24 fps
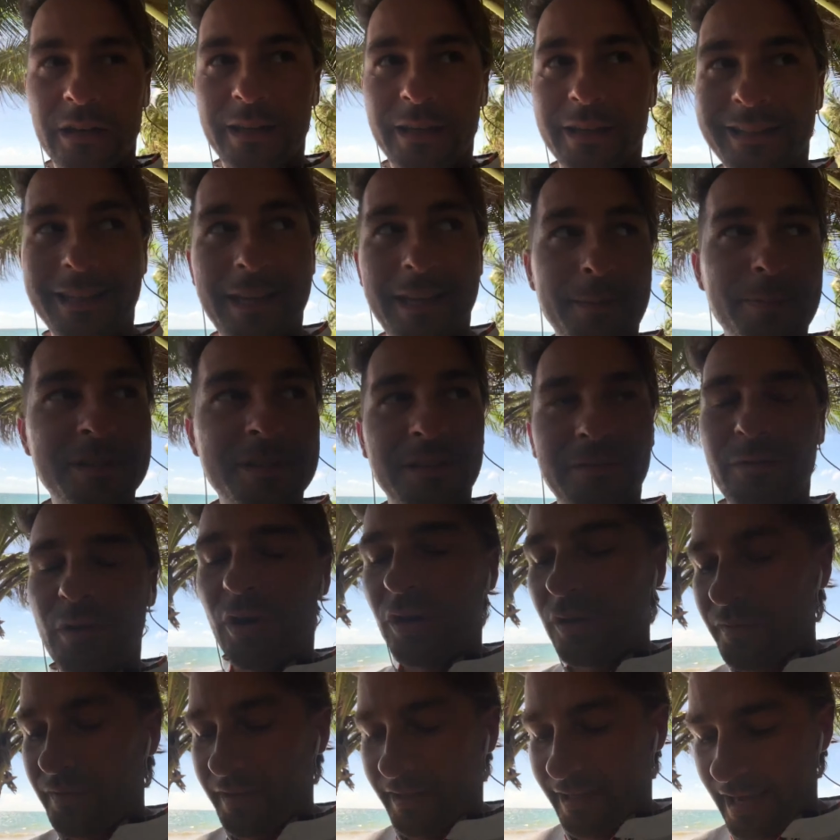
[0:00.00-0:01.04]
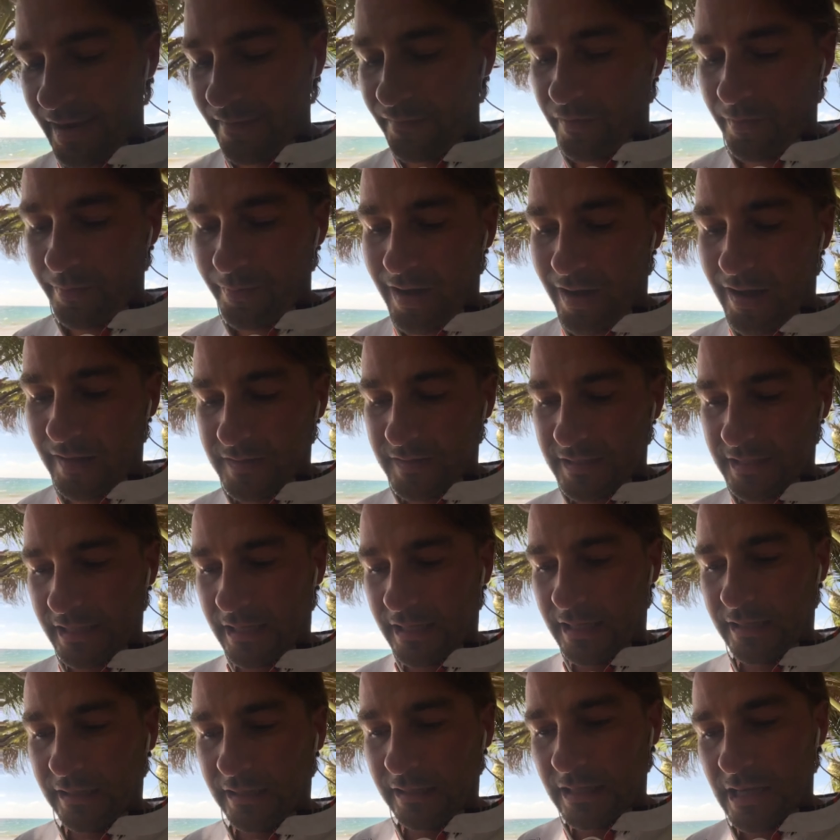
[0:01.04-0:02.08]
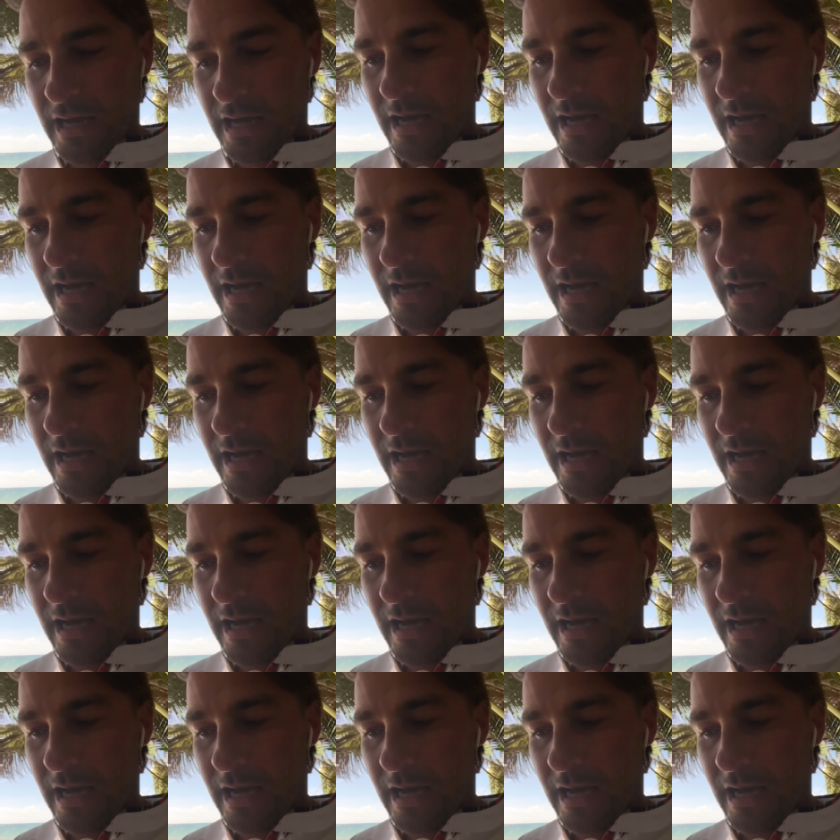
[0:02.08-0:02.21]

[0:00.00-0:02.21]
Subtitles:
It keeps evolving every month, and